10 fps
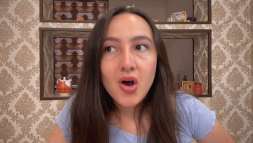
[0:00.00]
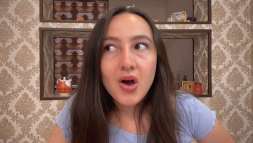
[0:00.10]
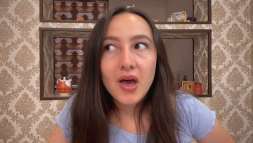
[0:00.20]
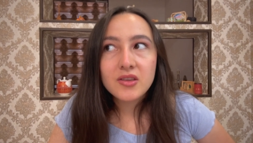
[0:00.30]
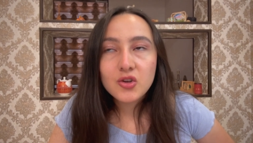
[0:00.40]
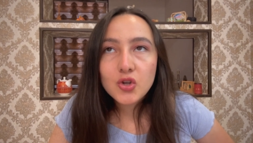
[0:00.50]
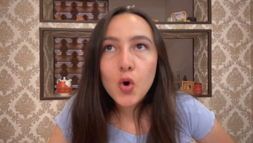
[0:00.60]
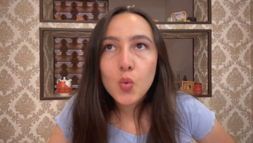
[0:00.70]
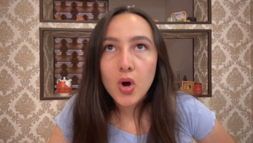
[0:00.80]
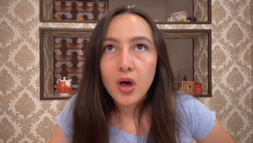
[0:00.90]
And you know
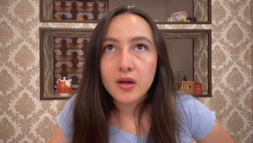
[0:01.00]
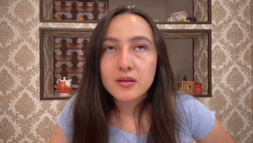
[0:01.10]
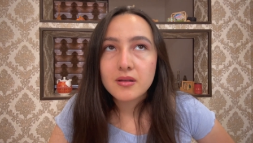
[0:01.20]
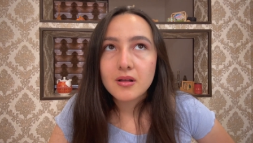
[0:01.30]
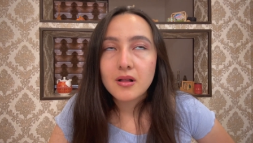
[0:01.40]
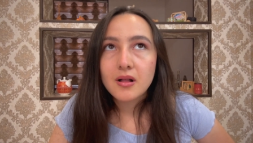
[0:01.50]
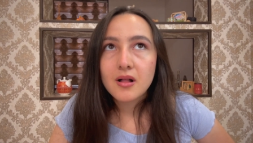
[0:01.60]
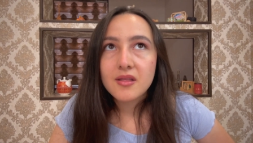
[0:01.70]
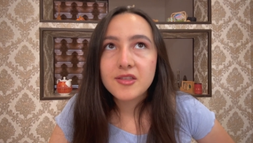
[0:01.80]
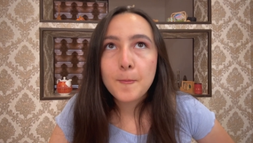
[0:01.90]
what?
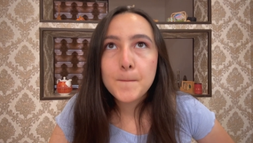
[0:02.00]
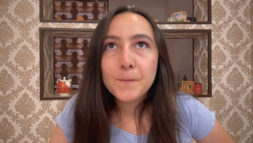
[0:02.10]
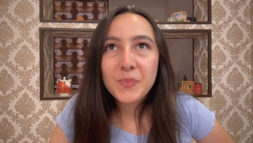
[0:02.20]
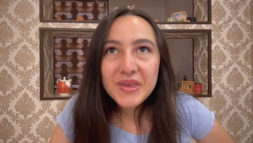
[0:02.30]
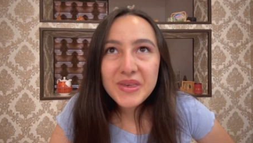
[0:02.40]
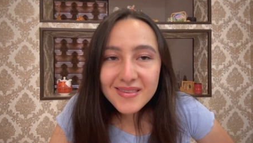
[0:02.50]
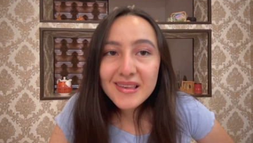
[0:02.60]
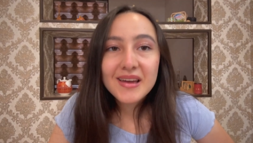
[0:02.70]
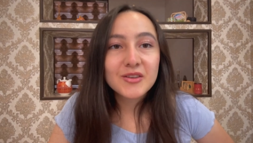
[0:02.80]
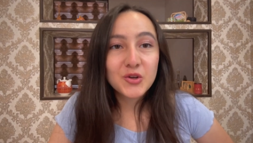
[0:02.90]
The peace
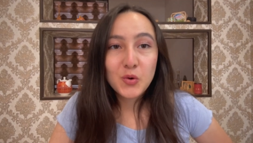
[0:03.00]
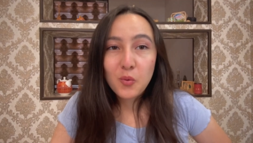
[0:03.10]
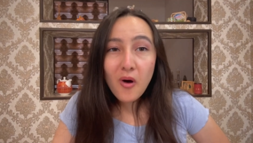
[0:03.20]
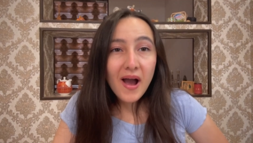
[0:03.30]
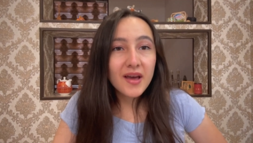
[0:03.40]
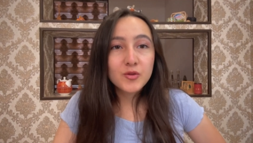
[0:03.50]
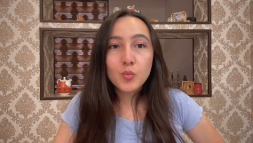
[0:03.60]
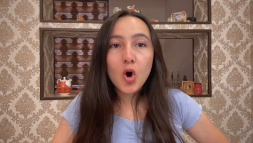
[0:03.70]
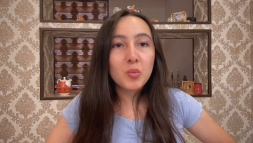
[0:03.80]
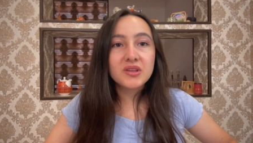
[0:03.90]
and quiet
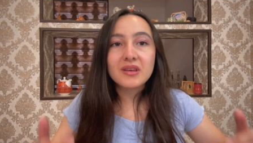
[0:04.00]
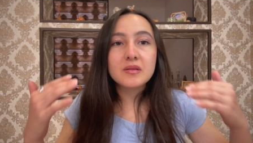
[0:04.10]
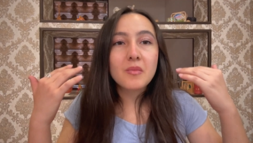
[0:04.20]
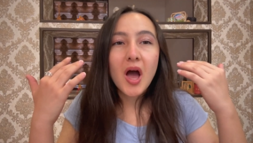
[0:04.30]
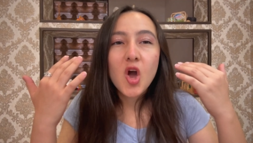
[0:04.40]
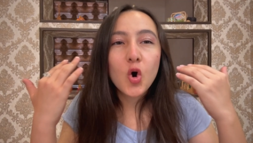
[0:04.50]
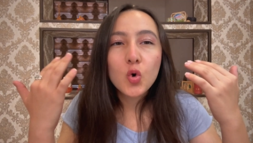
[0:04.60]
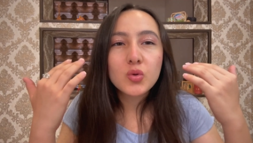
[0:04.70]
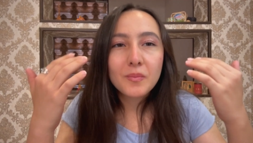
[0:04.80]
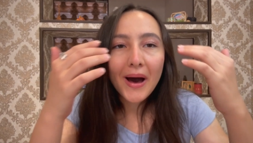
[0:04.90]
moment in my
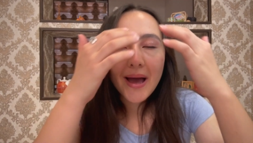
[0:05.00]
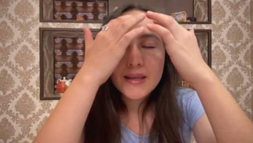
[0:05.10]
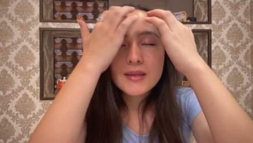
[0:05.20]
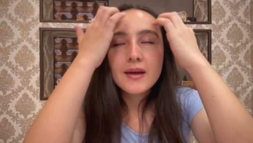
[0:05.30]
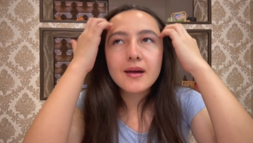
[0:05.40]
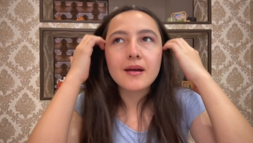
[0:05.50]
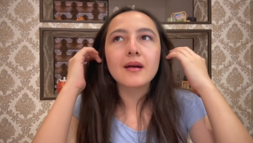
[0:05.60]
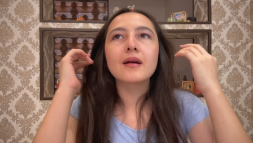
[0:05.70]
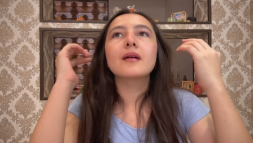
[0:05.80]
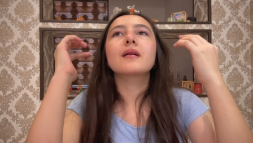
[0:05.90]
own mind
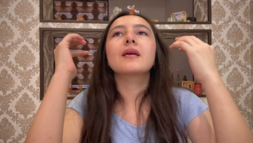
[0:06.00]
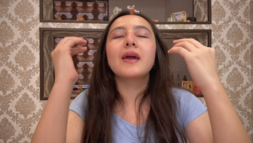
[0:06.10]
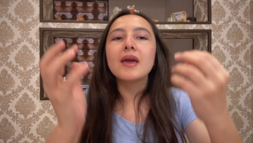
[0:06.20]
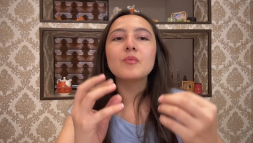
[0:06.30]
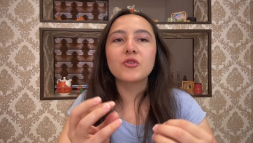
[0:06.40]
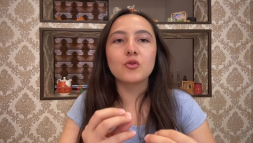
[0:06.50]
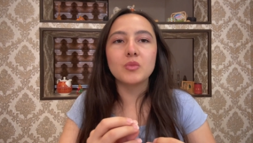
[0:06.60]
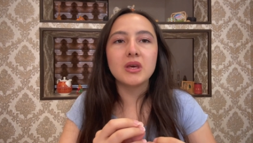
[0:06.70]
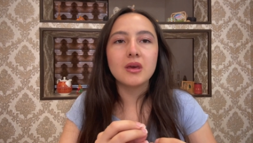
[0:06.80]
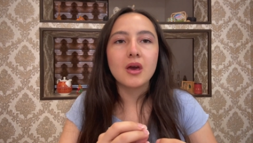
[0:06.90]
came to
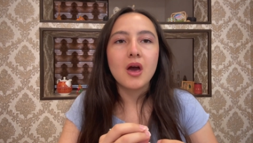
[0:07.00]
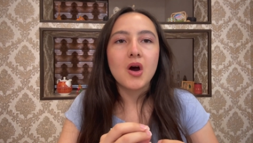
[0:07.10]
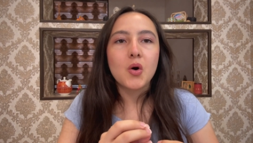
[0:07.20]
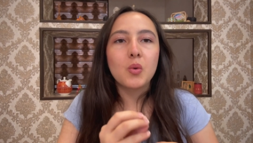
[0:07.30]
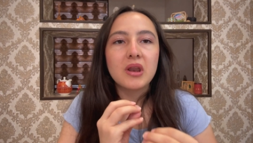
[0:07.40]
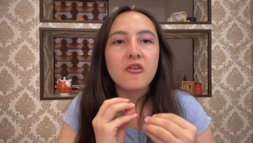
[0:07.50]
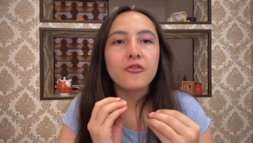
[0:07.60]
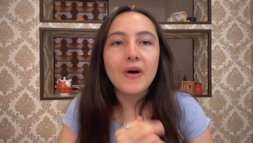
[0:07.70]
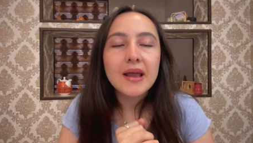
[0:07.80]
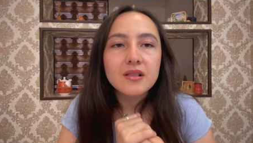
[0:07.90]
me when I
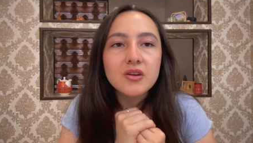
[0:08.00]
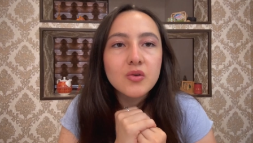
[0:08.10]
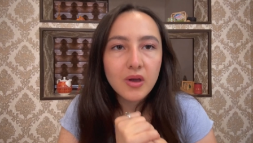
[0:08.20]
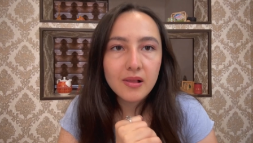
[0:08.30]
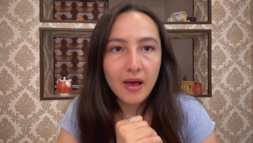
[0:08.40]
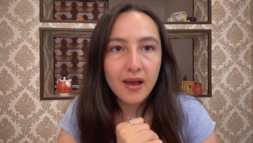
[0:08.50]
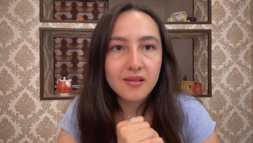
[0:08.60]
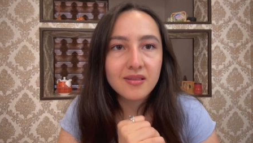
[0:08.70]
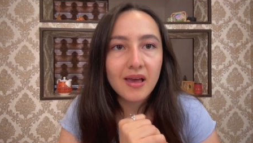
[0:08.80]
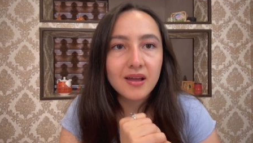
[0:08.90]
finally
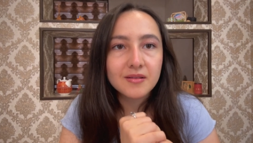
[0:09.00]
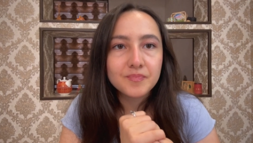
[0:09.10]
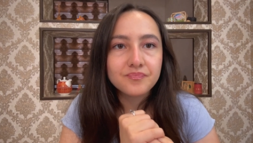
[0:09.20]
realized that